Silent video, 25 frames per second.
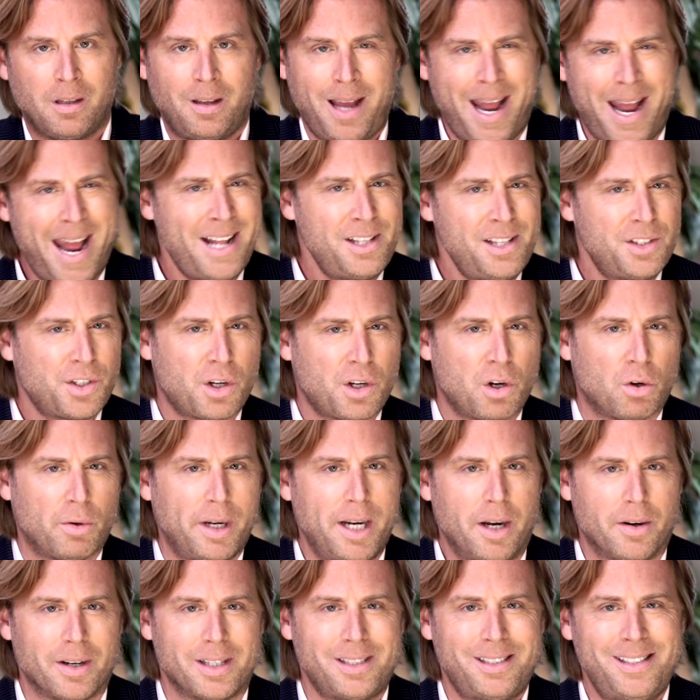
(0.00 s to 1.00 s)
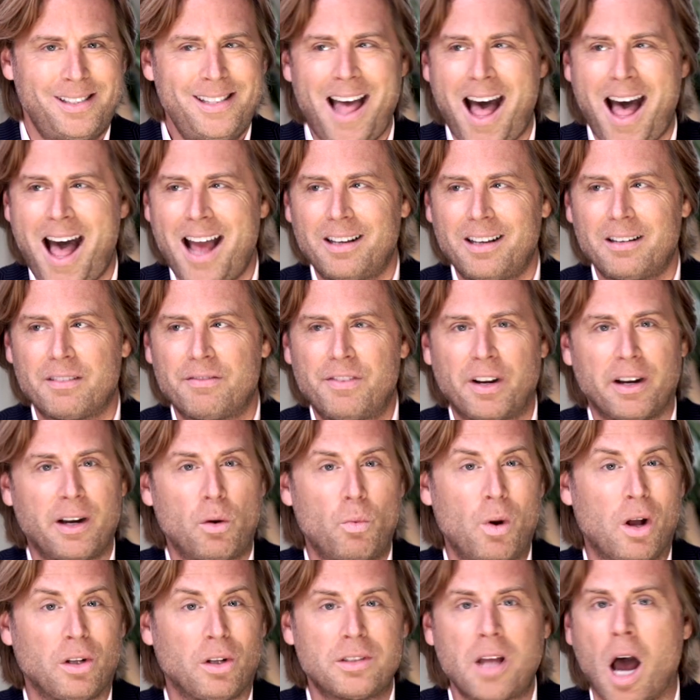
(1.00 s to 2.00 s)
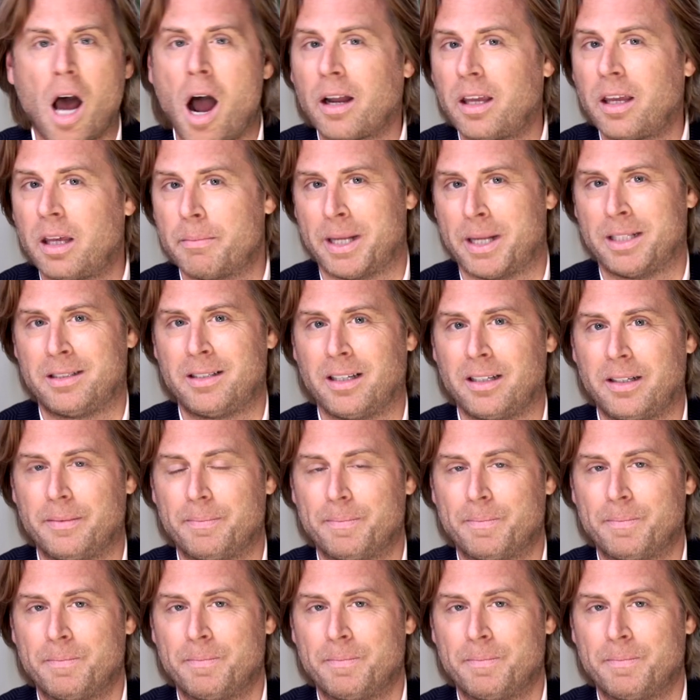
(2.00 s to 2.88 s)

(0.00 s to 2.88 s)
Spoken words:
Anne's career is not very well documented.